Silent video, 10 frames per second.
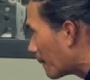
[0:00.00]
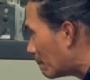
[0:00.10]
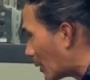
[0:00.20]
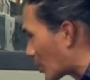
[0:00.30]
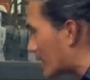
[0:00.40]

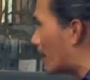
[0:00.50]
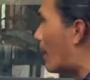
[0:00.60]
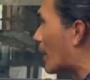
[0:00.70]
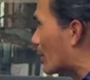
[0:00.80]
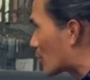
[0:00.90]
Because the
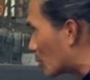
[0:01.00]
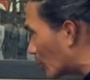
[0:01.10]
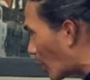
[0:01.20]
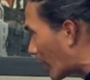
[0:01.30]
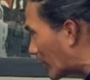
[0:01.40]
bike was
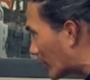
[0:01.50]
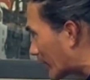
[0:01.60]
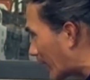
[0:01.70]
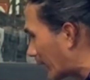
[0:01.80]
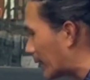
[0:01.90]
too long and you're
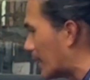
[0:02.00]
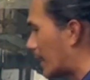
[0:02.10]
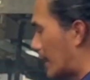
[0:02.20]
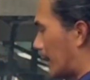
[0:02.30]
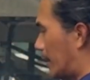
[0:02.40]
tired.
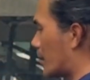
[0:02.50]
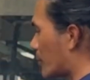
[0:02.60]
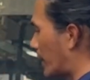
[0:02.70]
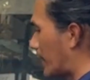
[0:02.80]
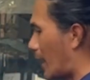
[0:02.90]

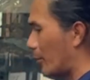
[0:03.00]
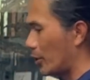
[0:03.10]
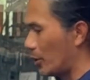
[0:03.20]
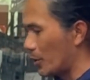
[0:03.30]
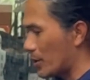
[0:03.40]
This one now,
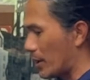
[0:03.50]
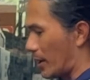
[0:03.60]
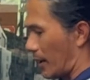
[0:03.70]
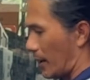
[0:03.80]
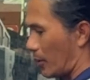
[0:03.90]
you use the